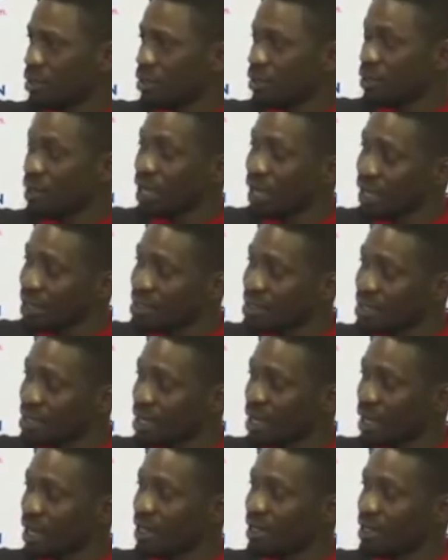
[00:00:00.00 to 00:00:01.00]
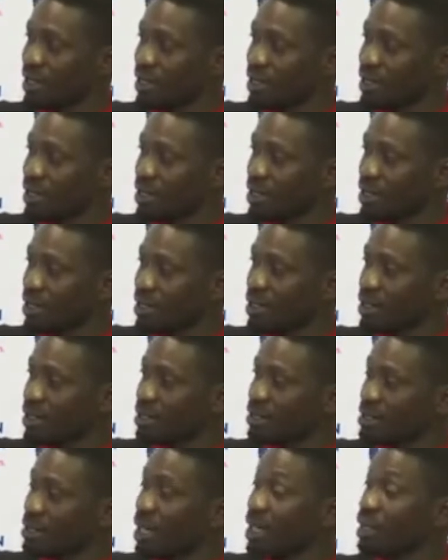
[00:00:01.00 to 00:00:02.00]
We are still under the
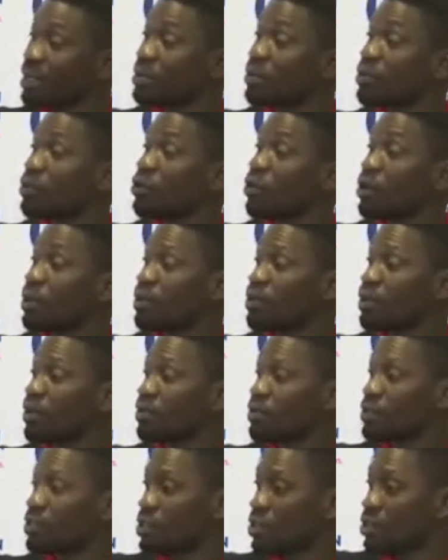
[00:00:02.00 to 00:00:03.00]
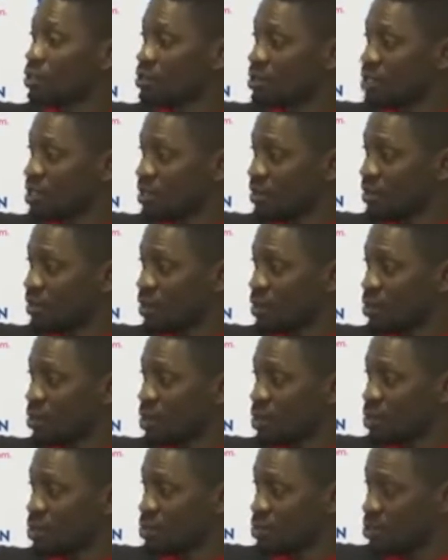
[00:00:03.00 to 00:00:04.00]
tight grip of General Museveni,
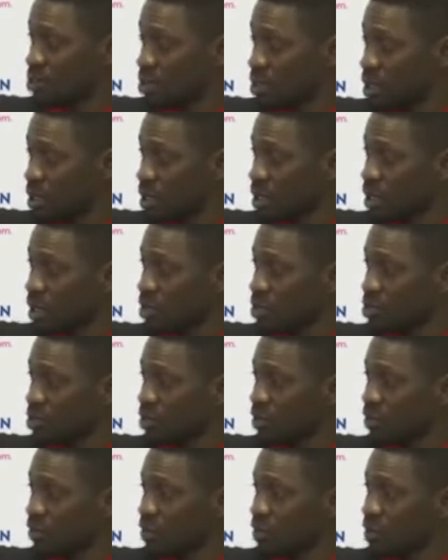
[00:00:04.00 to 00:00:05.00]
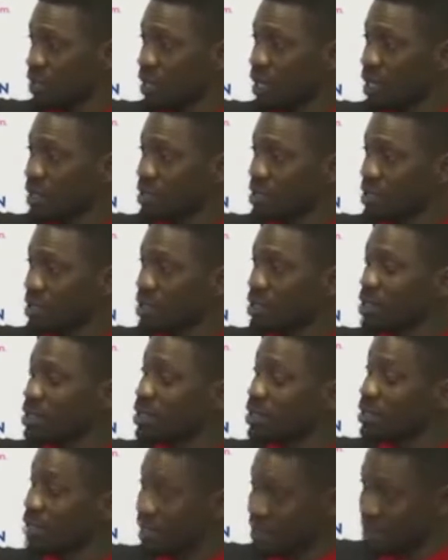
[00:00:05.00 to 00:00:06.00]
who has ruled our country for the last
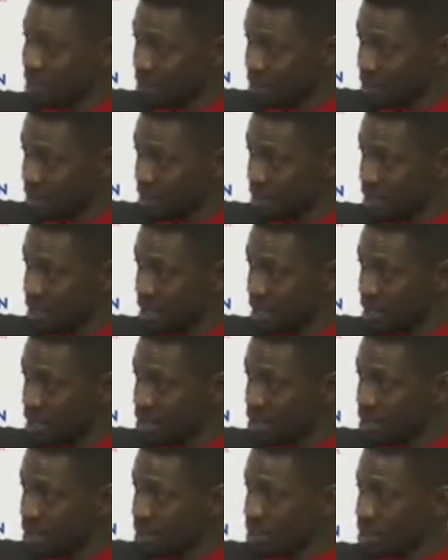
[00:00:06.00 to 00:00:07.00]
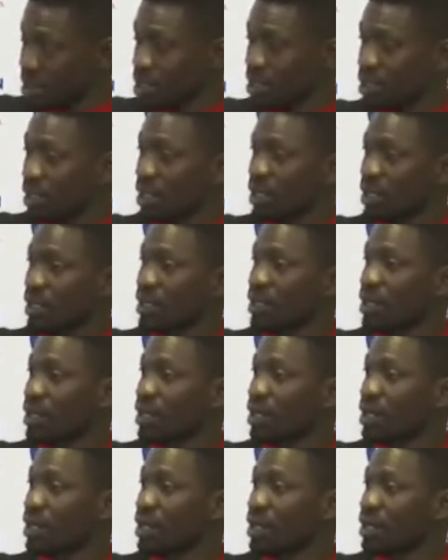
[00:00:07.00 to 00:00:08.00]
36 years. And
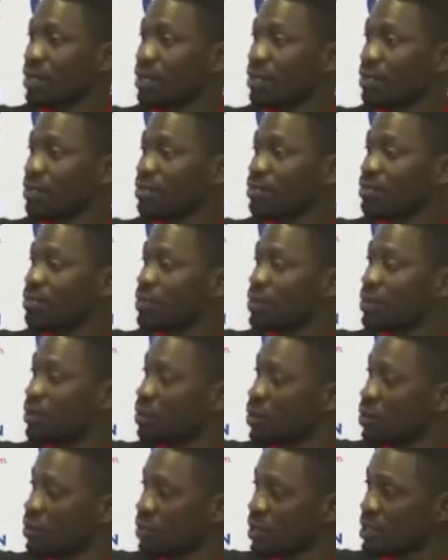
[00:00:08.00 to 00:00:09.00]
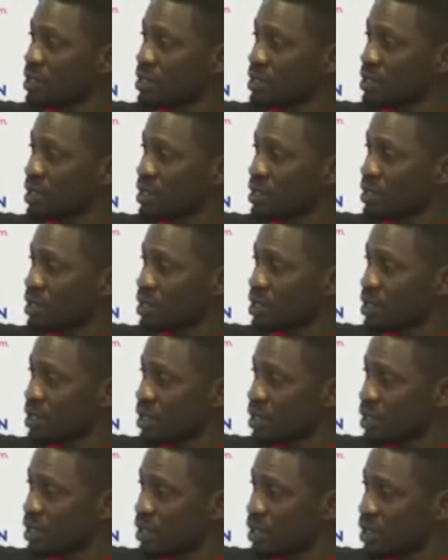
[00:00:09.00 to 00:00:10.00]

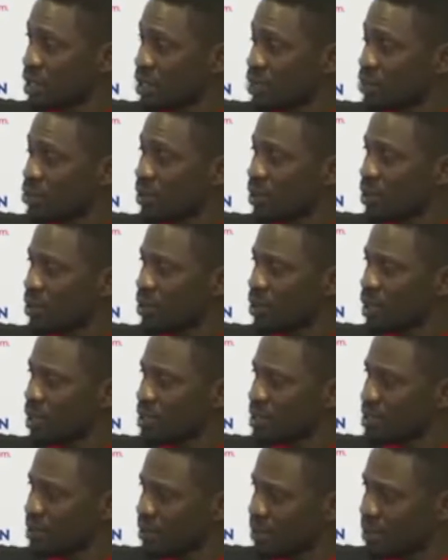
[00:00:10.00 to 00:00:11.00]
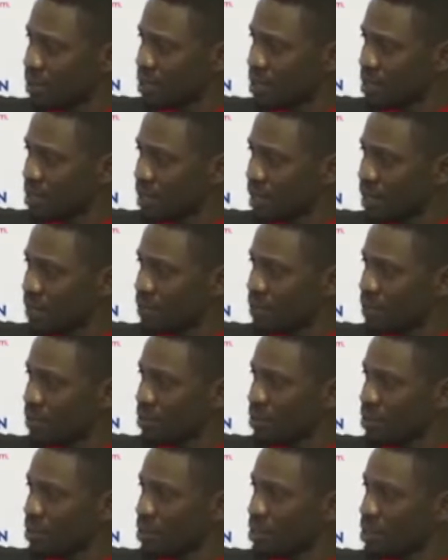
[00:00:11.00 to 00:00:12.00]
democracy and human rights are being
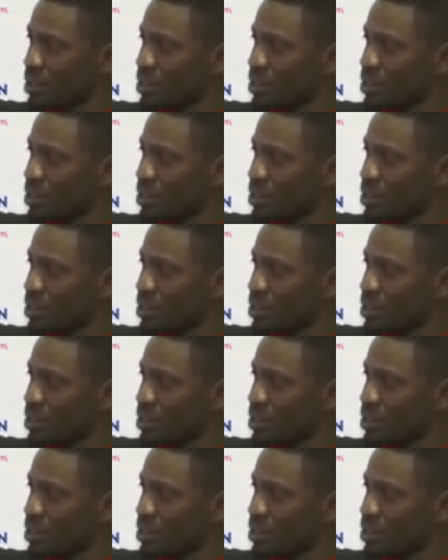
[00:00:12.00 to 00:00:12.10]
stifled.